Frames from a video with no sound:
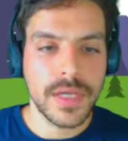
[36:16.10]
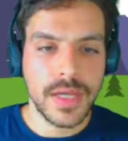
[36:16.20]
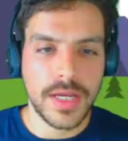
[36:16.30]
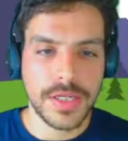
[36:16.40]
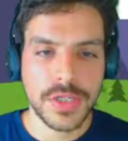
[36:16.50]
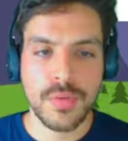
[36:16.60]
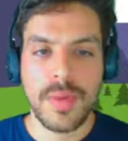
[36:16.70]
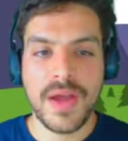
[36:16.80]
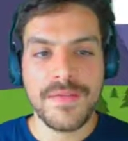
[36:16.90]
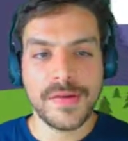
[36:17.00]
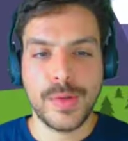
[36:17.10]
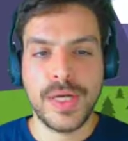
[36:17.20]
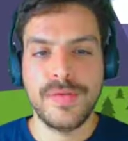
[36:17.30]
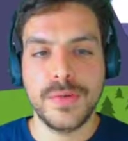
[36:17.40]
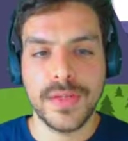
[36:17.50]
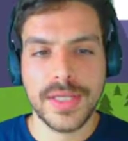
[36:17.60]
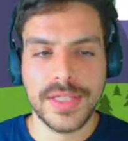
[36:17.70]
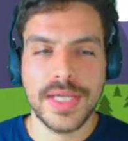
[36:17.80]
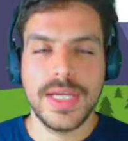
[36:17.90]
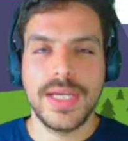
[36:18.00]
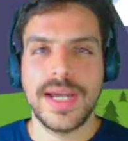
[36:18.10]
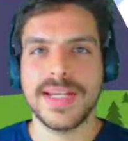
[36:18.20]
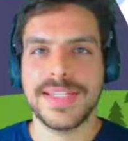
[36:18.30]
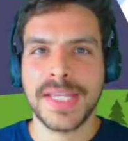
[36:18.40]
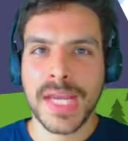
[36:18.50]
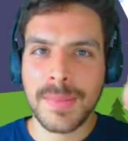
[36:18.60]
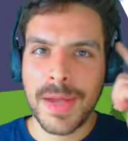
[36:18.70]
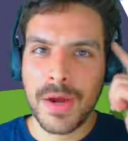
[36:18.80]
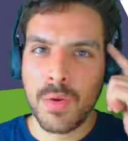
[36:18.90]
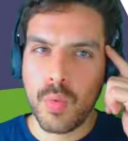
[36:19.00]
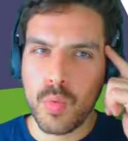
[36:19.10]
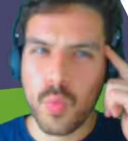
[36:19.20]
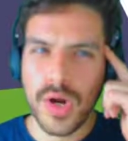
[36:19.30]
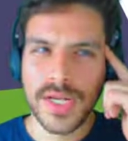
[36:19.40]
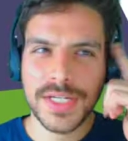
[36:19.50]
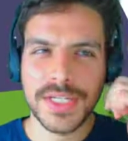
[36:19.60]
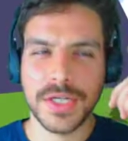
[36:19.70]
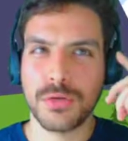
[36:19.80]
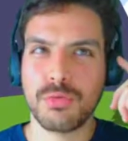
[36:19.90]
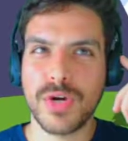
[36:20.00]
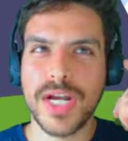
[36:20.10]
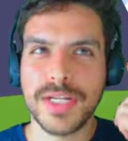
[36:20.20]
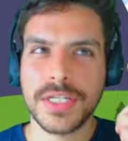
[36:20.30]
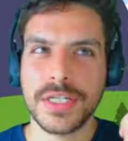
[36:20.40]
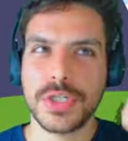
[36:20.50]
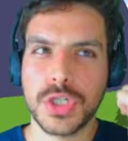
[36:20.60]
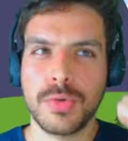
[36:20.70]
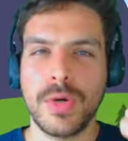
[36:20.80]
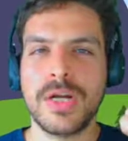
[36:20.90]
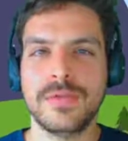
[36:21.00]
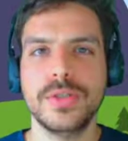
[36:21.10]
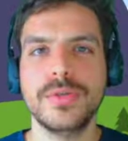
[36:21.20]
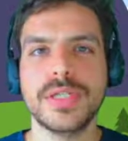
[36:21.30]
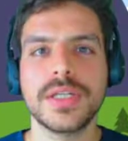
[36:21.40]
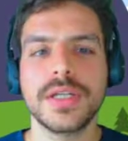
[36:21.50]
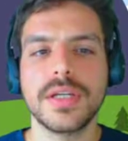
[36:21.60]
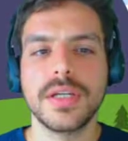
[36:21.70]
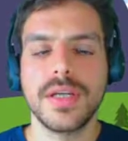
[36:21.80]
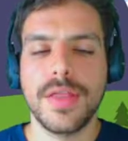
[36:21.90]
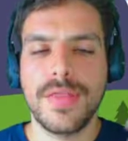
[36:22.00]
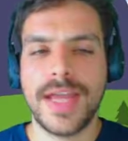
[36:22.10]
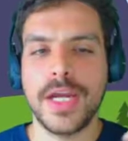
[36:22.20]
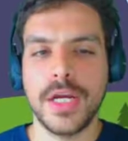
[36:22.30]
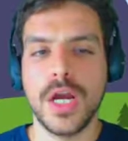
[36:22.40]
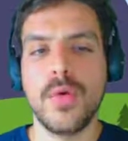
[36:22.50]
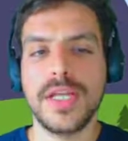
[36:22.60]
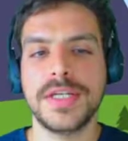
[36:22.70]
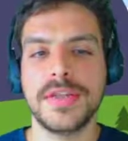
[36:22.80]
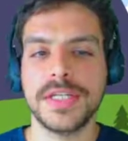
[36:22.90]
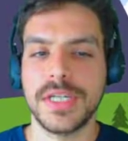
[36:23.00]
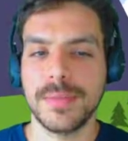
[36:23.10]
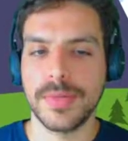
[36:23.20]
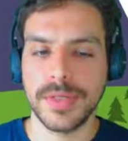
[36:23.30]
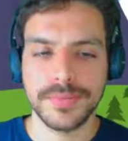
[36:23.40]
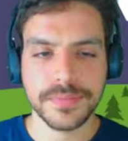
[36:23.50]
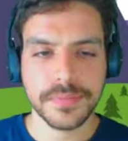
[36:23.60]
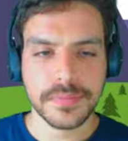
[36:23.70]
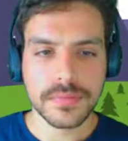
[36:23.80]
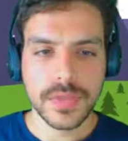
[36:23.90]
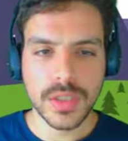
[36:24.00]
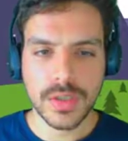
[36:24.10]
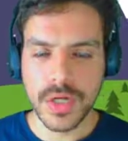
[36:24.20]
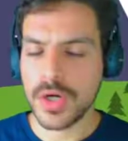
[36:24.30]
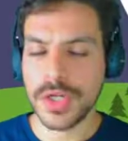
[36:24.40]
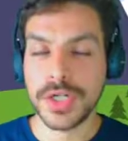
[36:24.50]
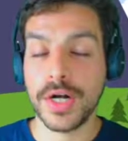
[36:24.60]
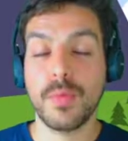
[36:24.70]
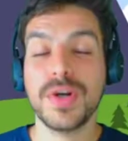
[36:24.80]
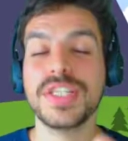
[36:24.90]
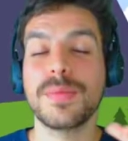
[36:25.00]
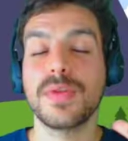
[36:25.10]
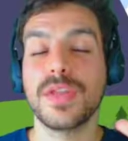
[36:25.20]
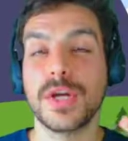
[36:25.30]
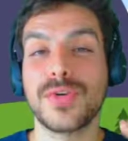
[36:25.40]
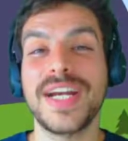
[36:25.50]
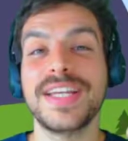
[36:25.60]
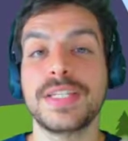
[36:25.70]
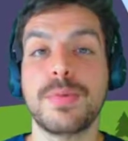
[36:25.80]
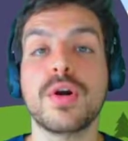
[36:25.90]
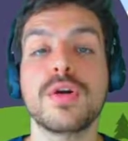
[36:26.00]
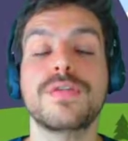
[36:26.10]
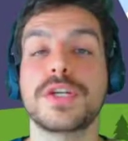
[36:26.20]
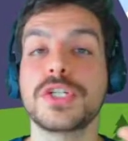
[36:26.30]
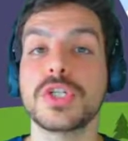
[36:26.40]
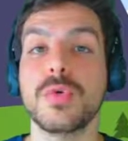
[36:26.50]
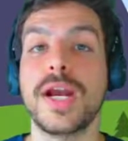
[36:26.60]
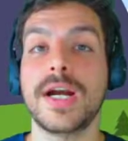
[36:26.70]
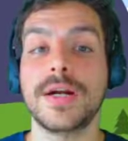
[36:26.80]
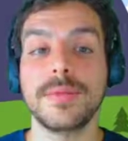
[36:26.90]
And so my favorite way of doing this is thinking about what is the greatest square root that can go into this number. Or sorry, what is the greatest perfect square,